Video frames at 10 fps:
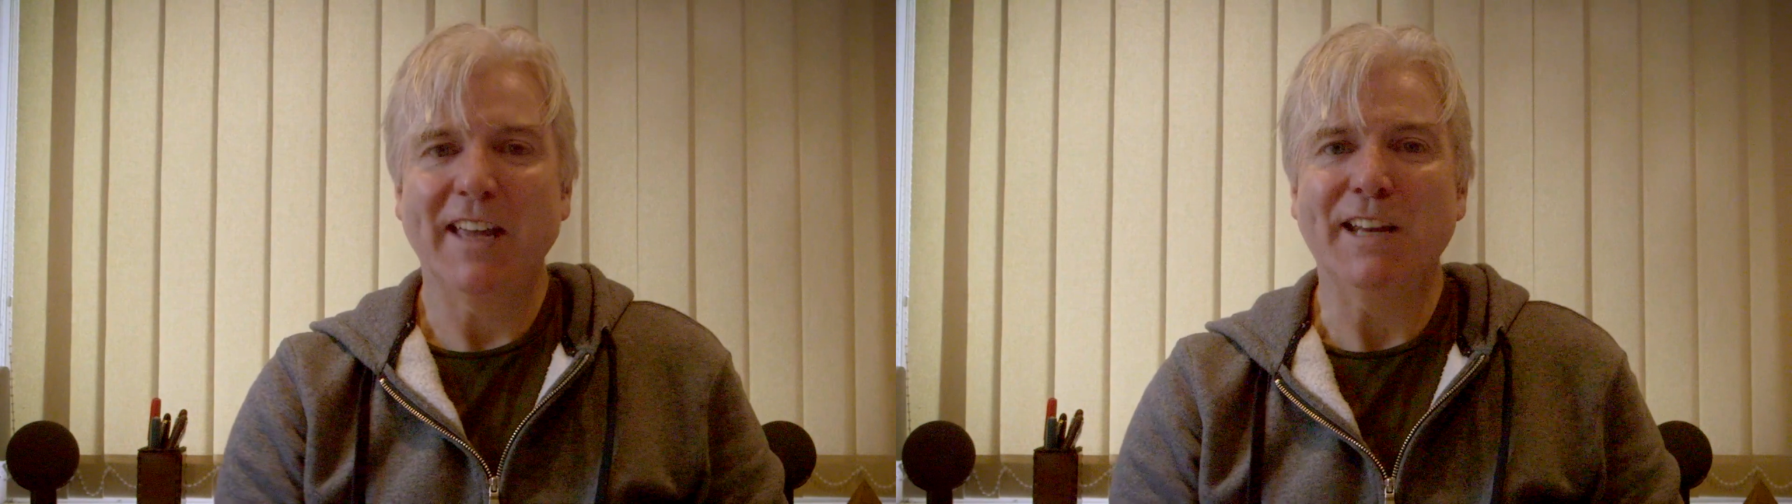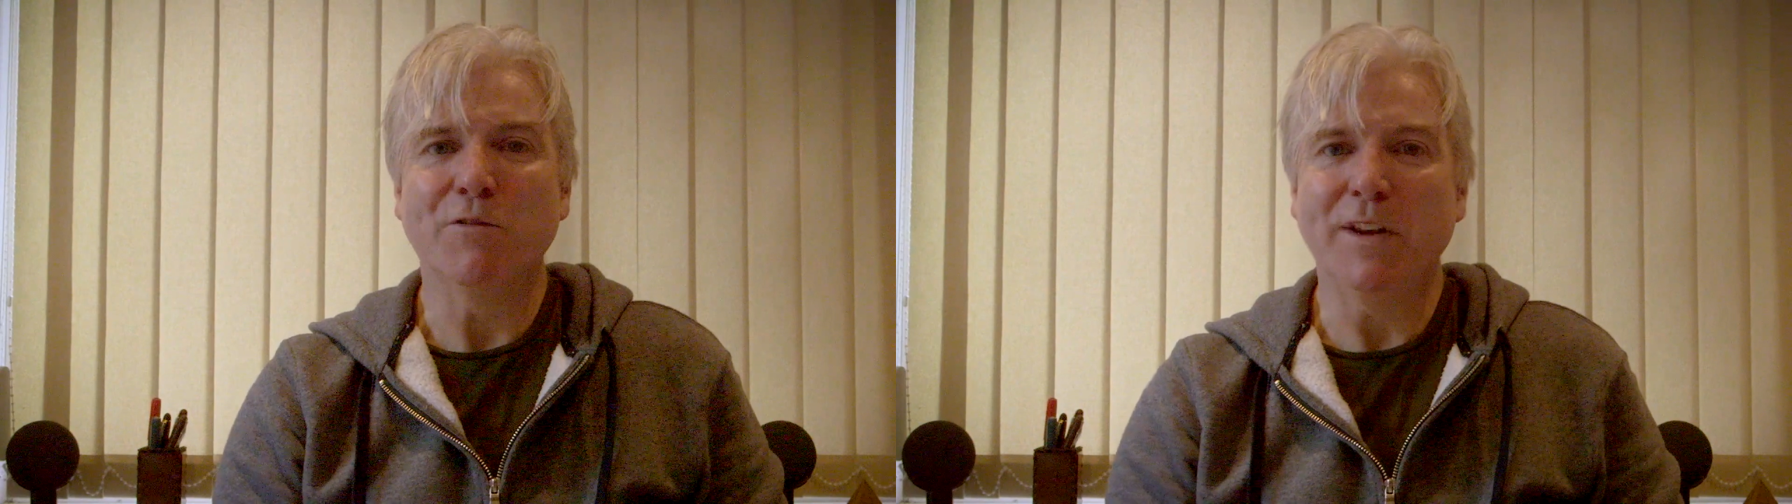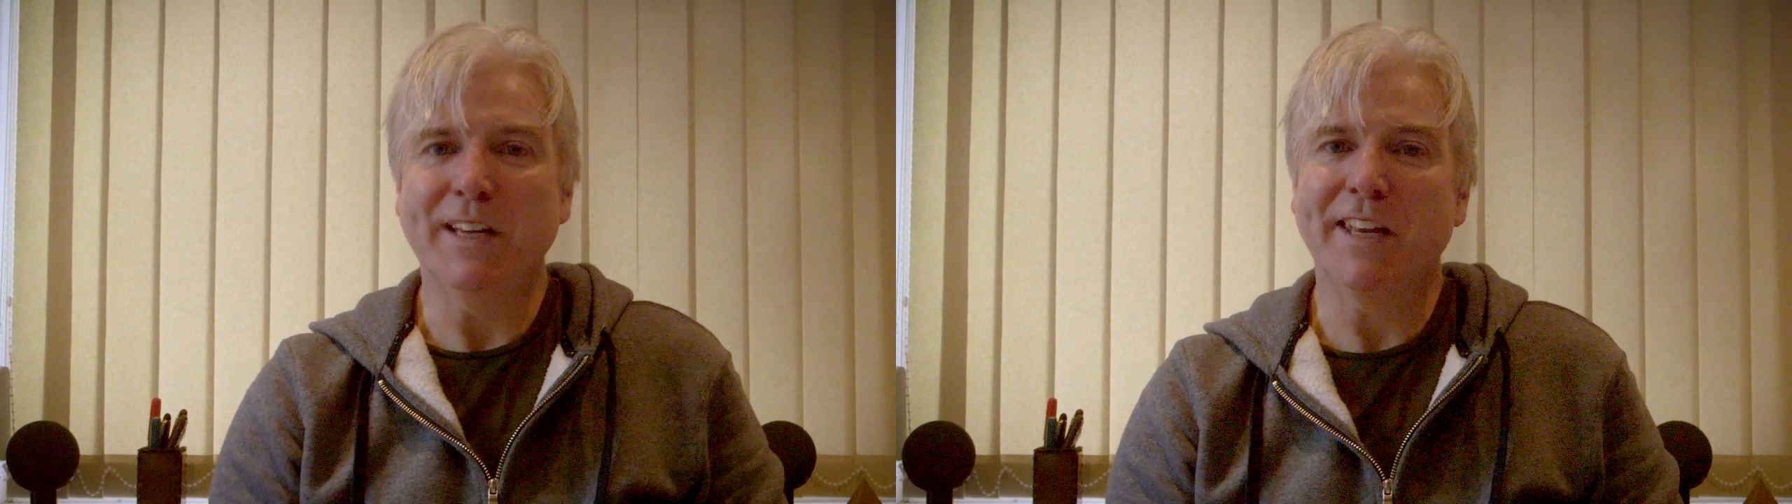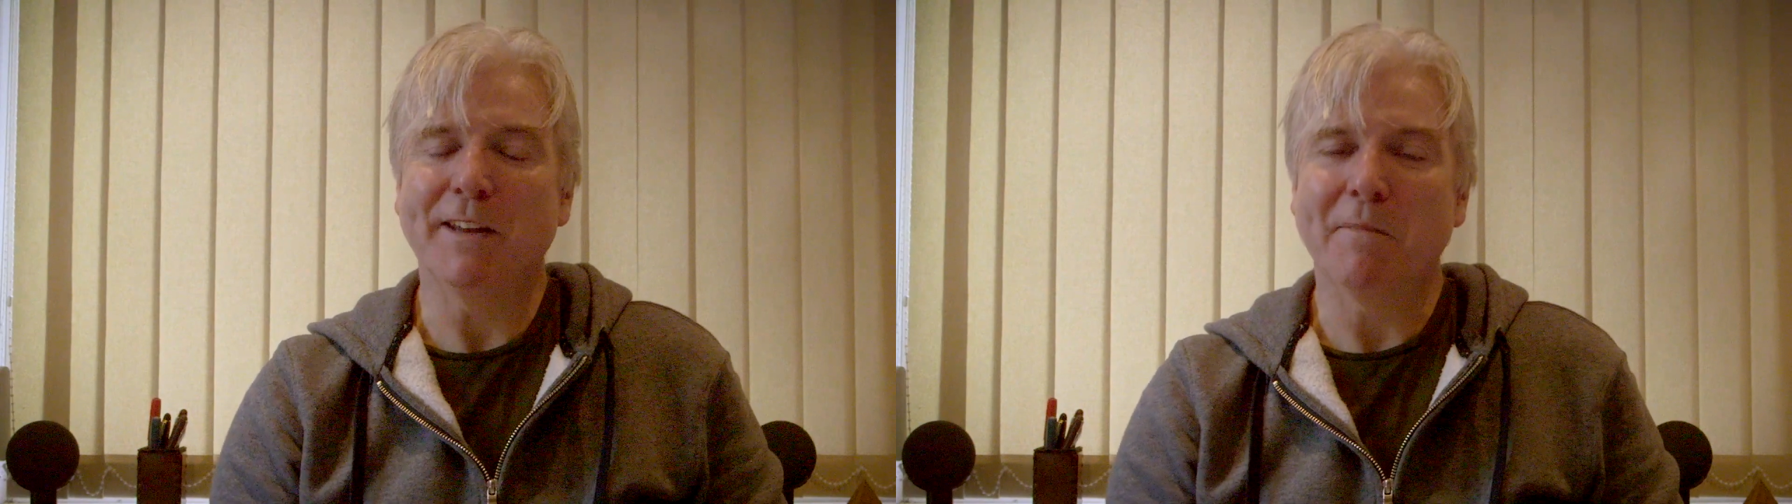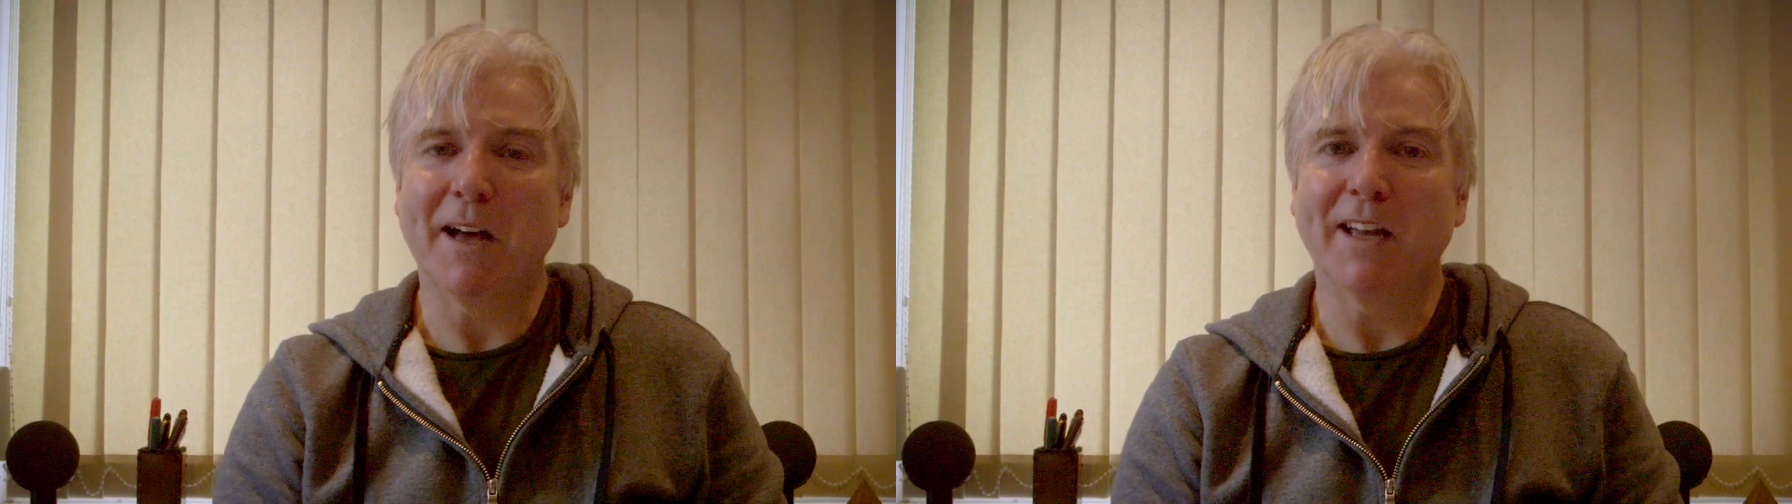in
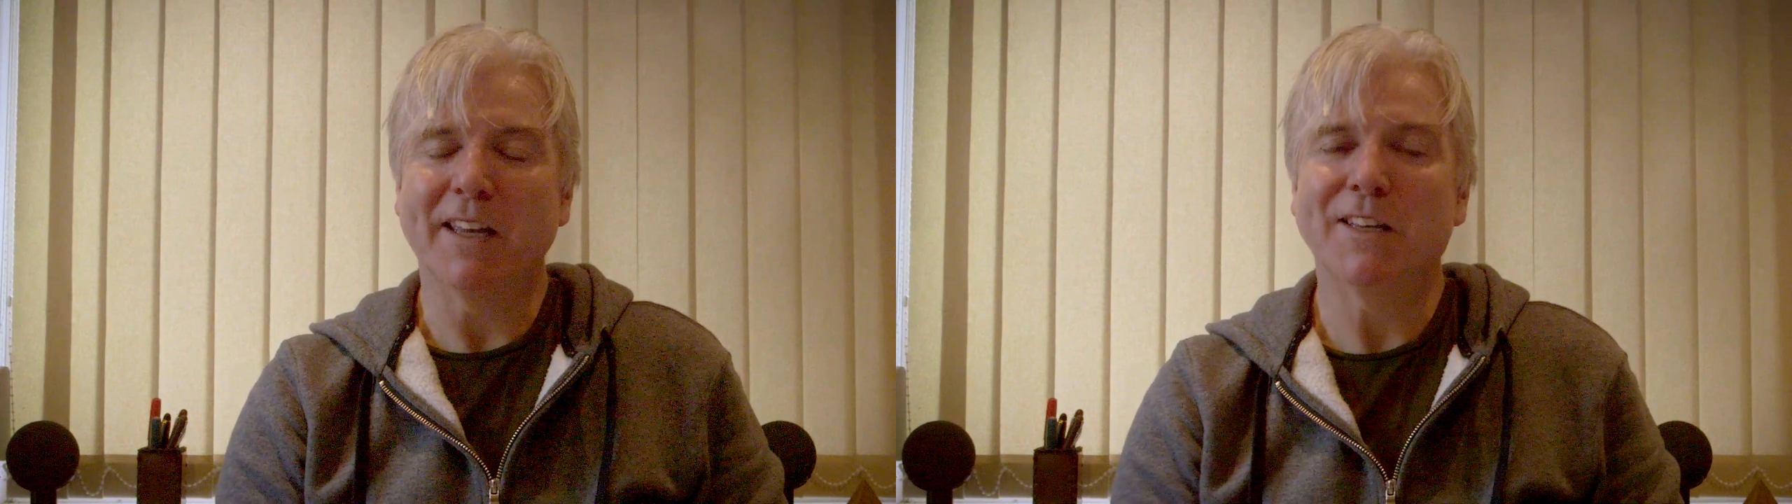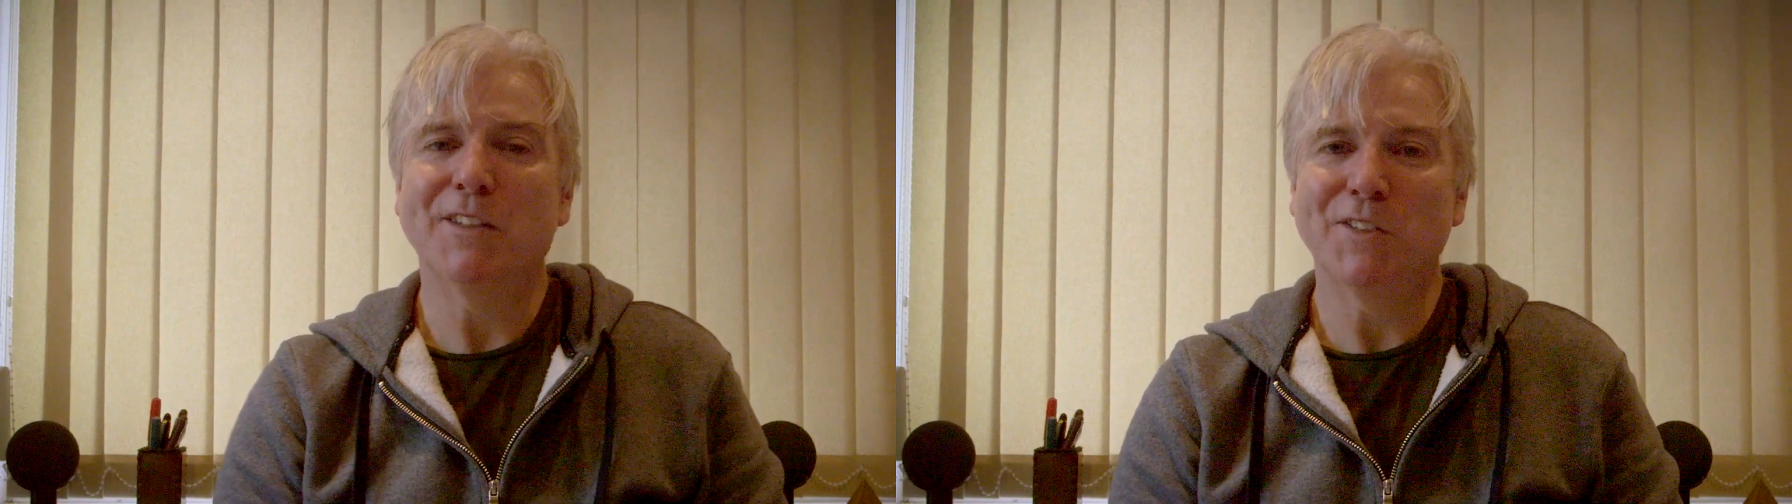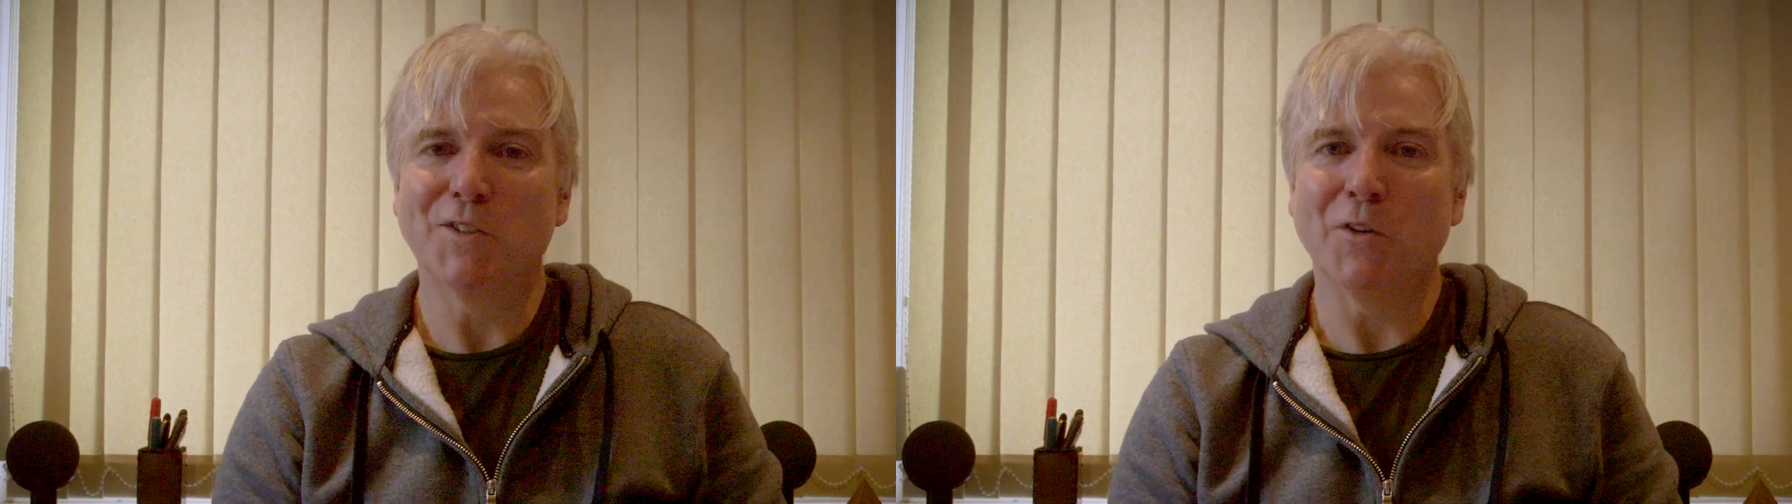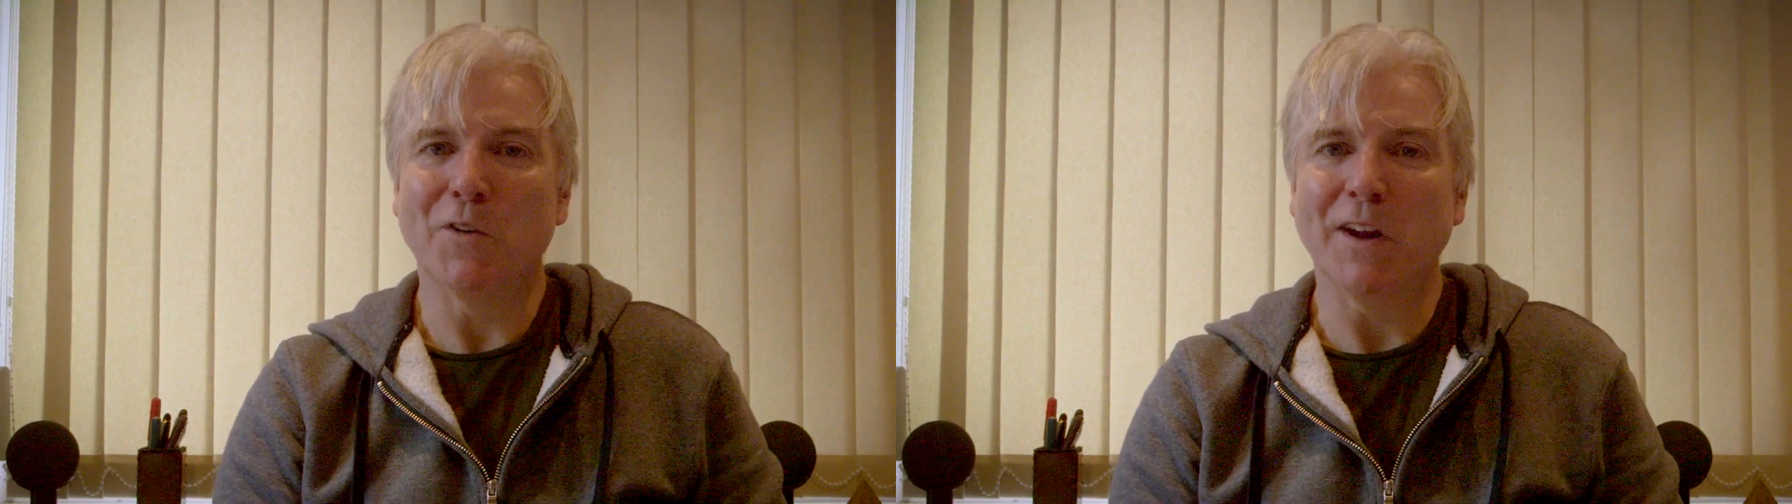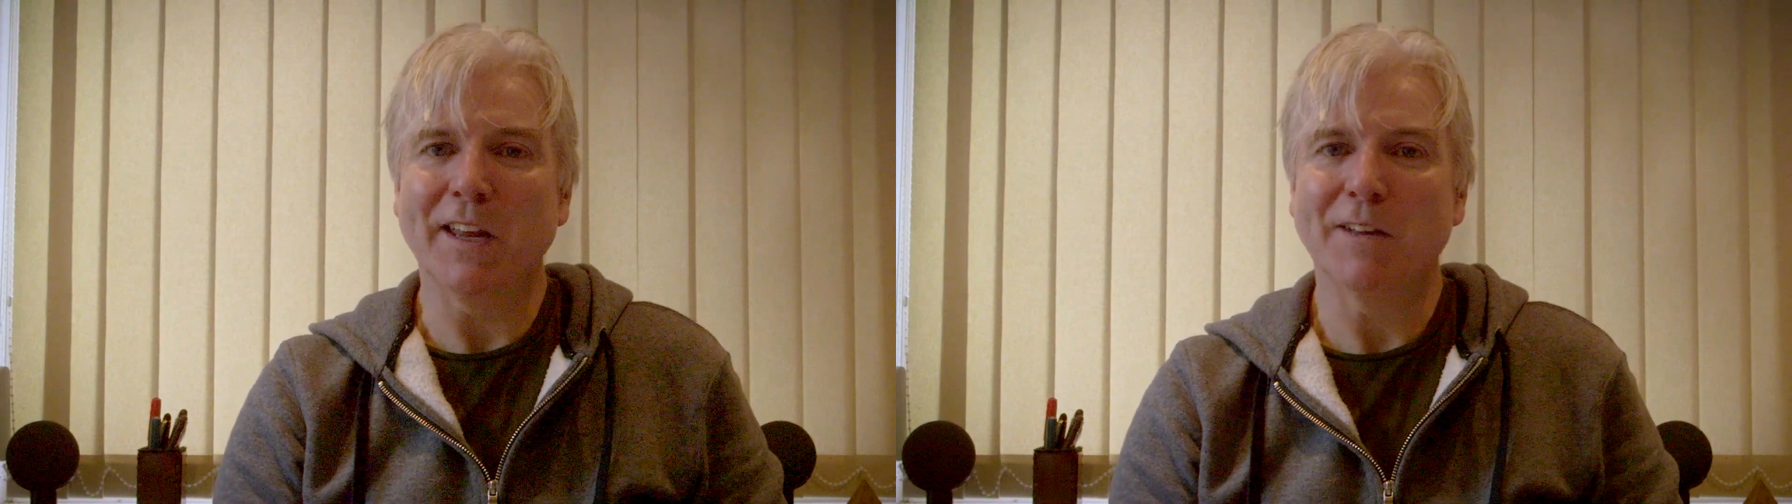reading my
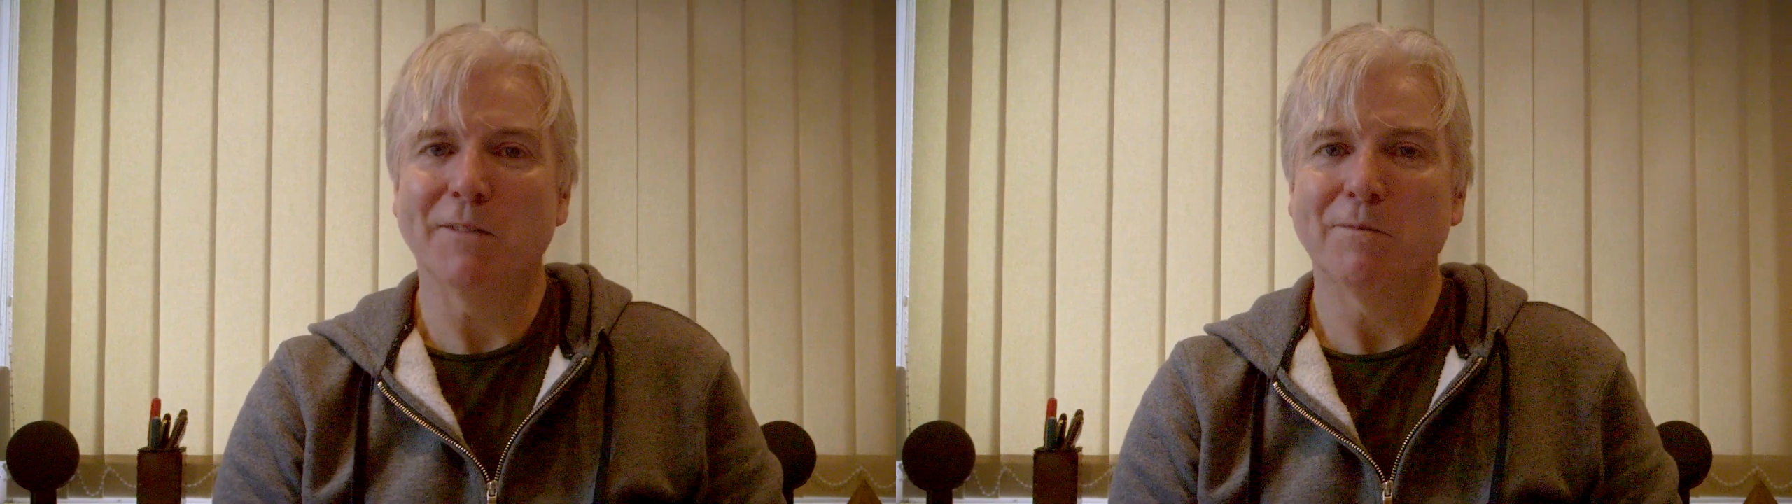story.